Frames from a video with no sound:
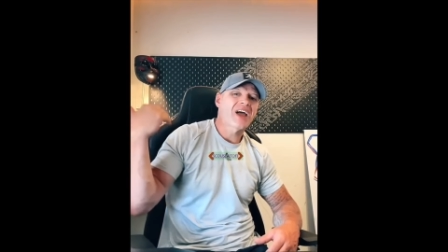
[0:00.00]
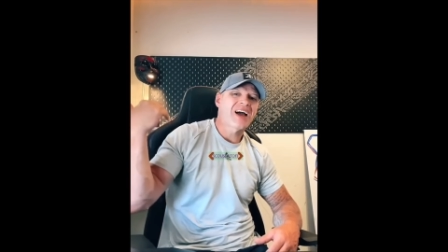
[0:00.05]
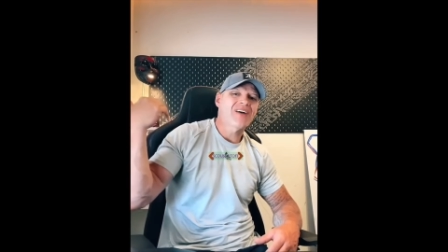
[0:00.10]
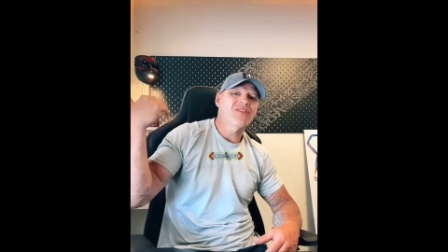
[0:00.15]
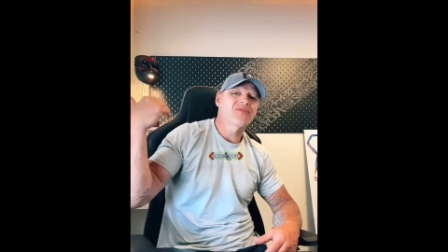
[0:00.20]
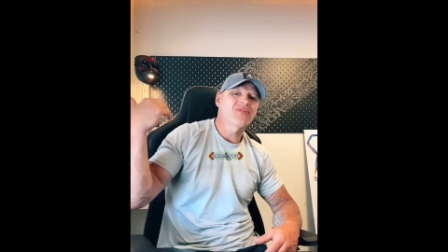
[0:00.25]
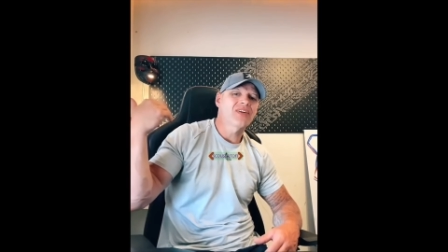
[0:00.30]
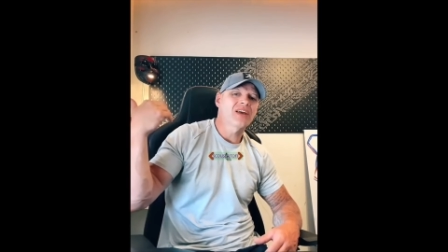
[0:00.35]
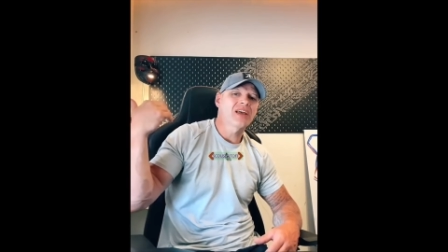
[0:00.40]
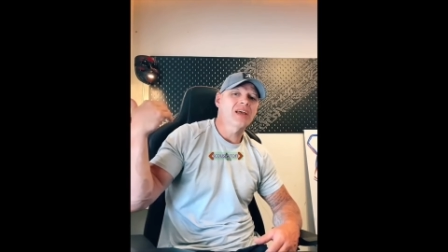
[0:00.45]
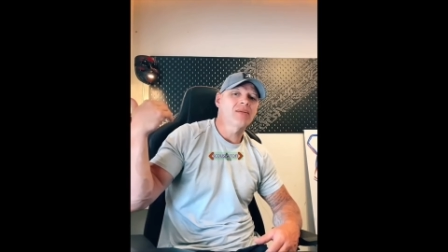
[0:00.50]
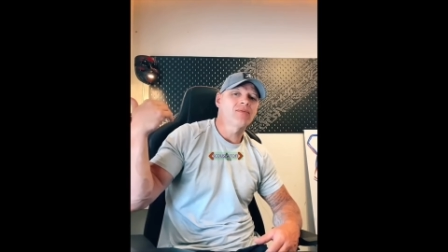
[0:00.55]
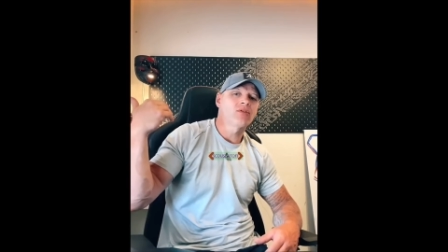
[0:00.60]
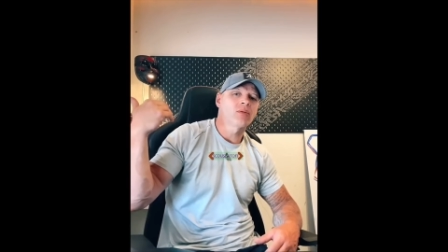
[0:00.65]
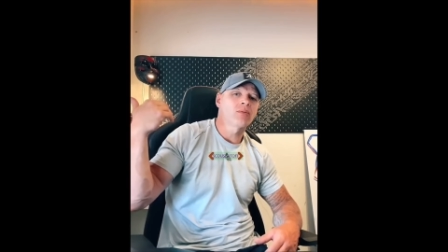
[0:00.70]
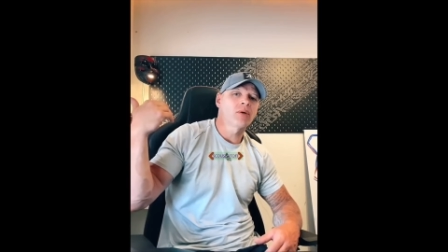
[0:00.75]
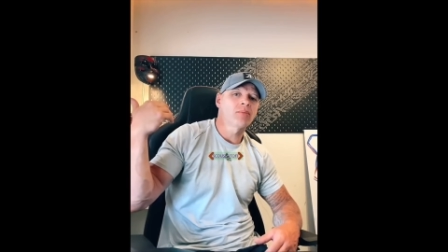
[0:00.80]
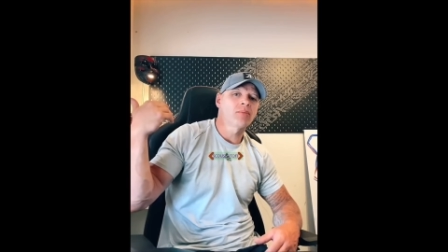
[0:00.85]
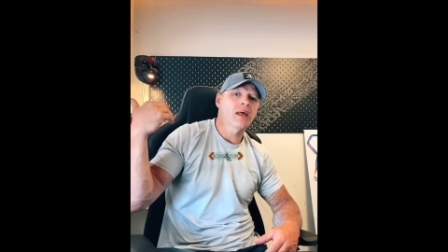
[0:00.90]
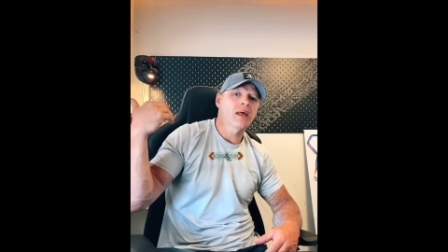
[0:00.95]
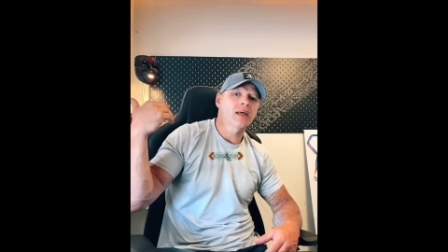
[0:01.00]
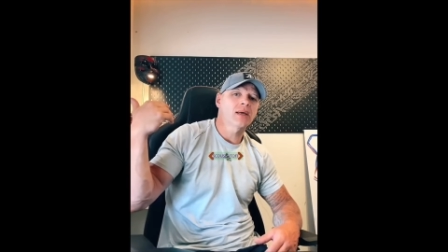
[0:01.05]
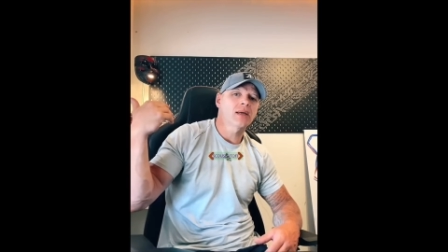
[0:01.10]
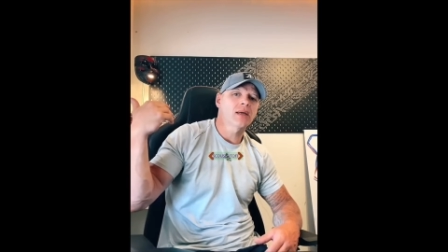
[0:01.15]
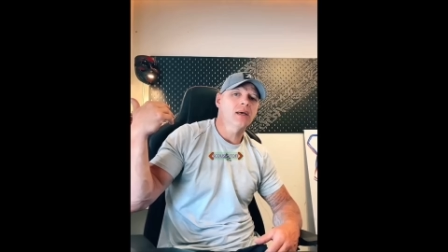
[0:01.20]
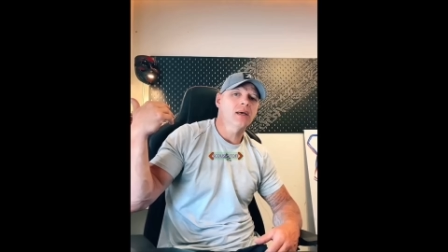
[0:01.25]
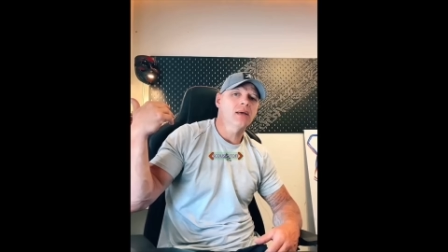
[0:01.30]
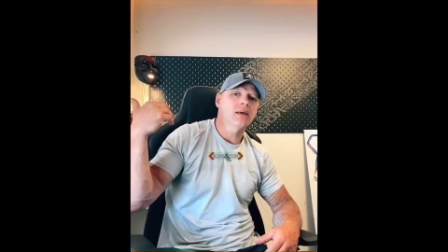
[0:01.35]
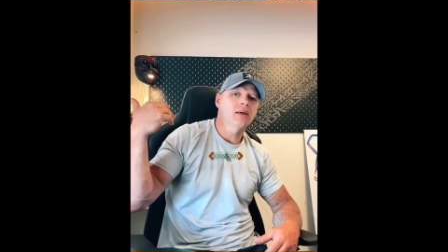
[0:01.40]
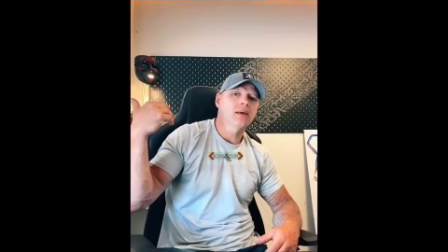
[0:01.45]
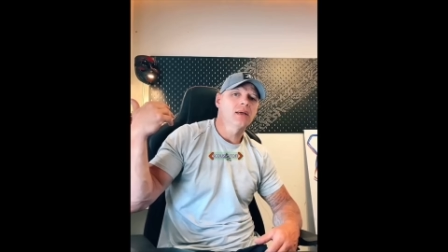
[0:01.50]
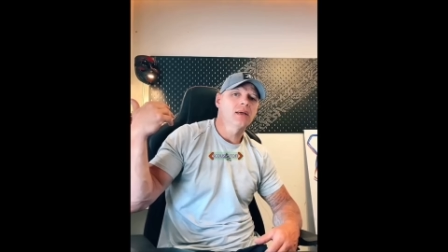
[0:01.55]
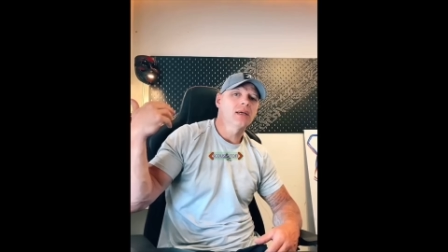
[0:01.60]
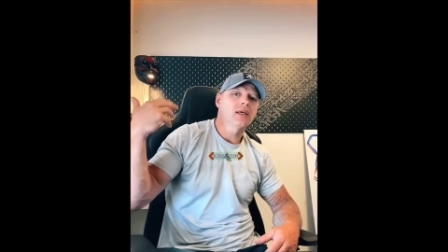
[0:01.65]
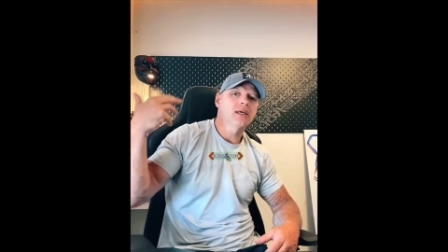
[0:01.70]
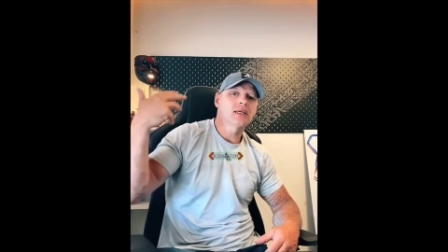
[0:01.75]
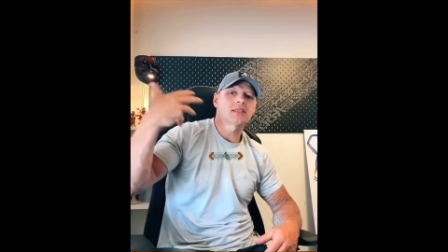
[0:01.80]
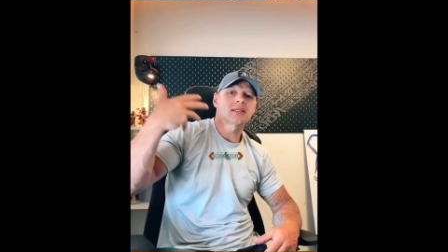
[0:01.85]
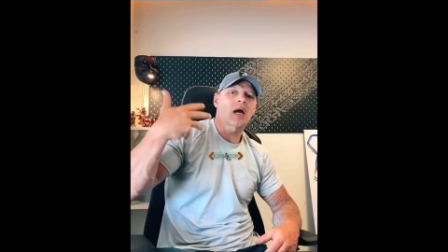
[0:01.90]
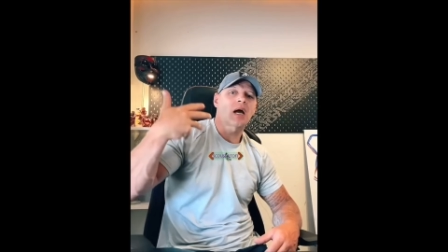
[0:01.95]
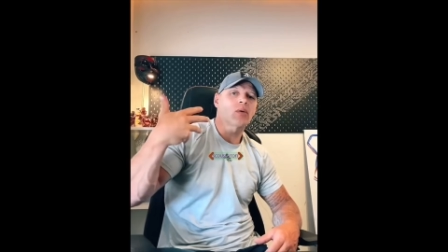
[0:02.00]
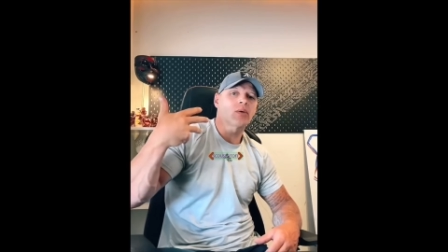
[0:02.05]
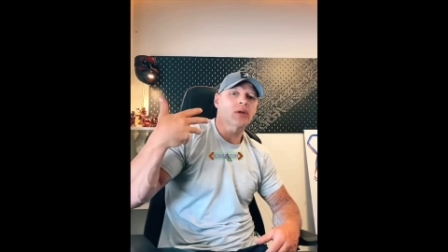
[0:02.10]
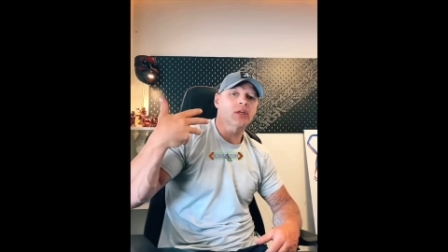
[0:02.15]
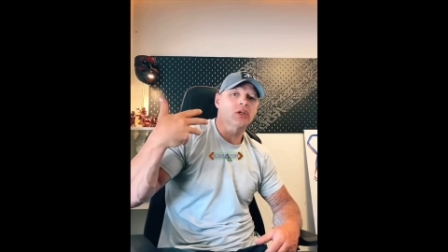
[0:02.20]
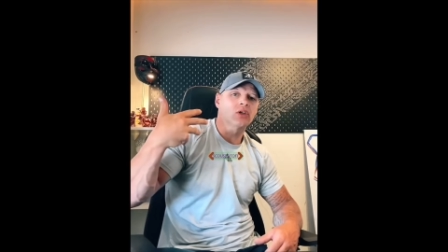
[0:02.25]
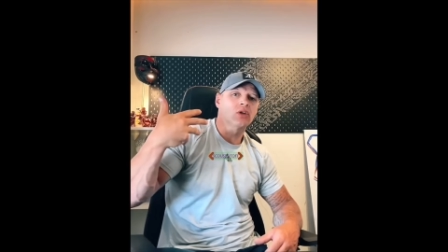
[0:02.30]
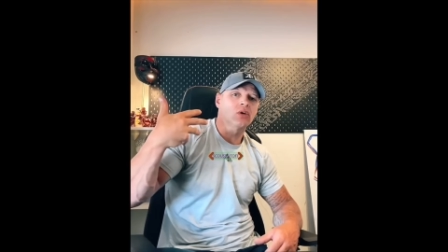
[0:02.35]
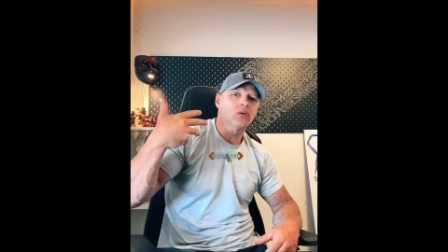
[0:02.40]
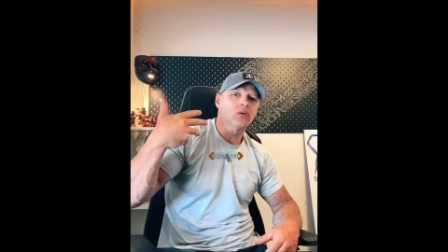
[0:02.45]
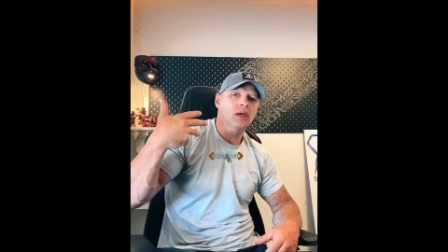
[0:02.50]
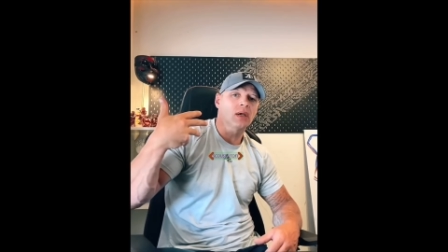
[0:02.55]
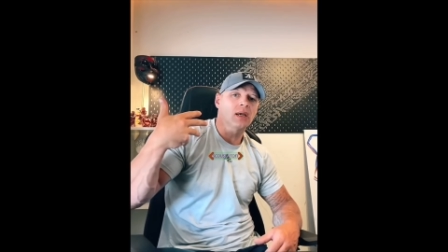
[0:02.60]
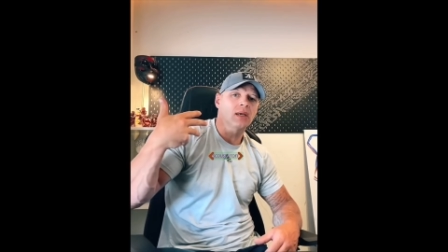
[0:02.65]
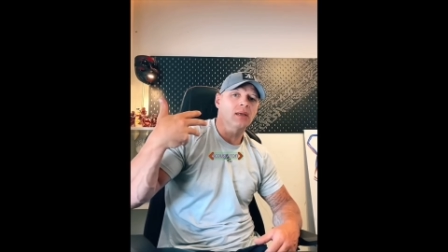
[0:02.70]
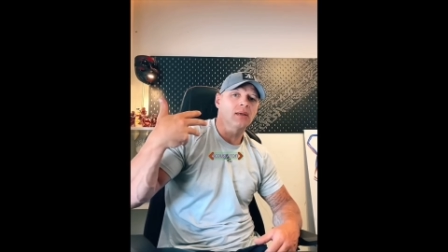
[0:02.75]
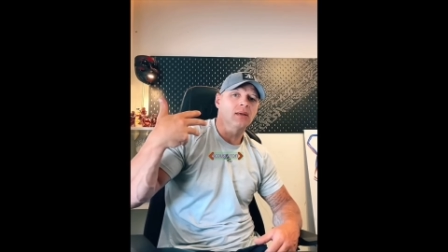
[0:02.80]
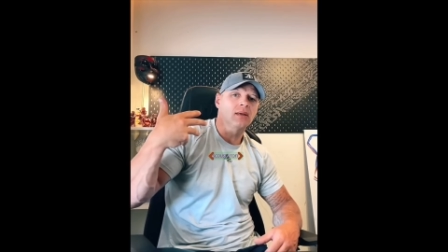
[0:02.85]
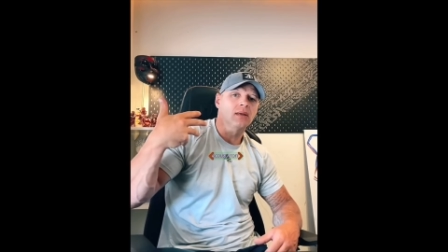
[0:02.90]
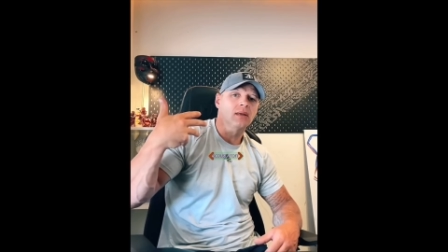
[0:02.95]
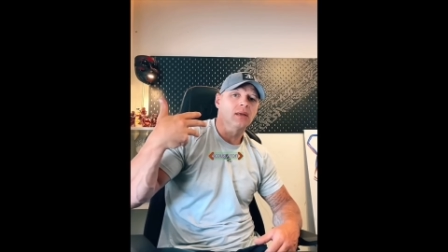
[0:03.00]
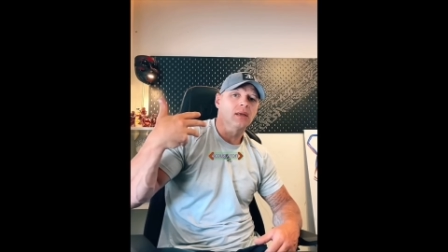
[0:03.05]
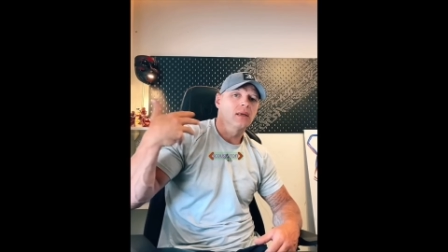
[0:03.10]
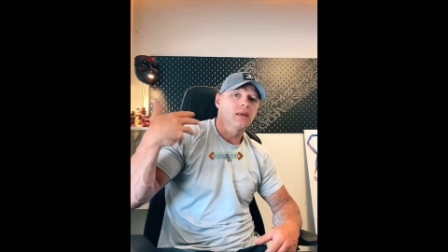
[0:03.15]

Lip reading: That firm from America is now in the UK